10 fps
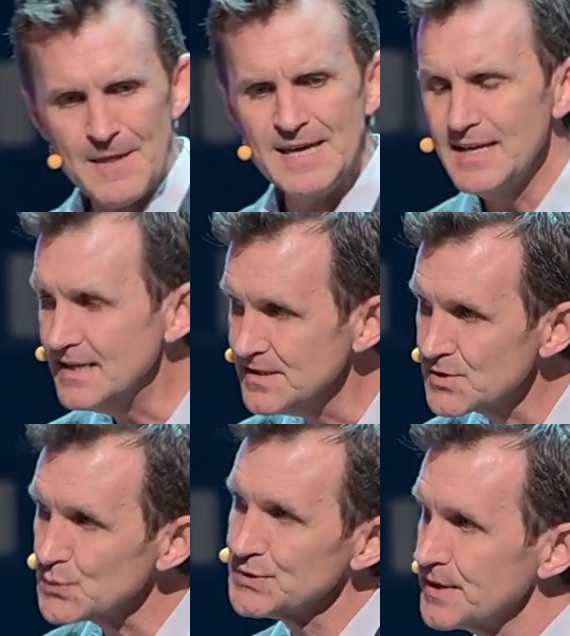It
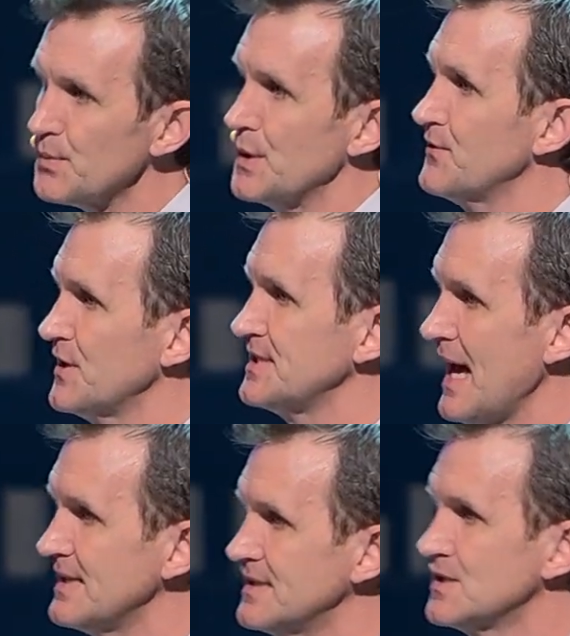is really important for us to
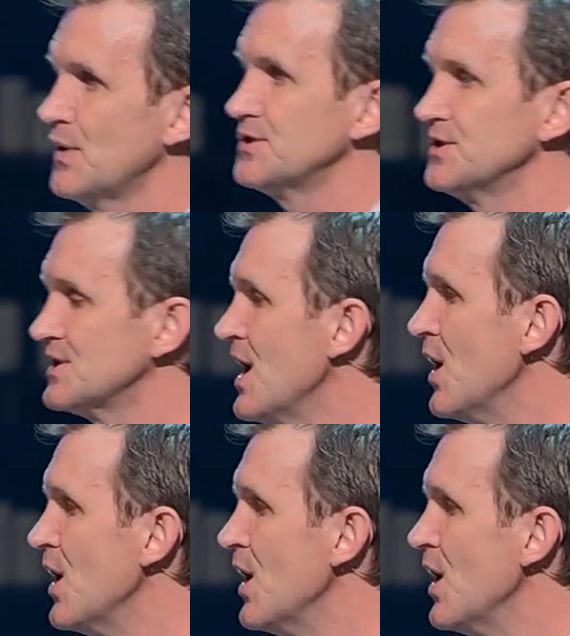ask these questions.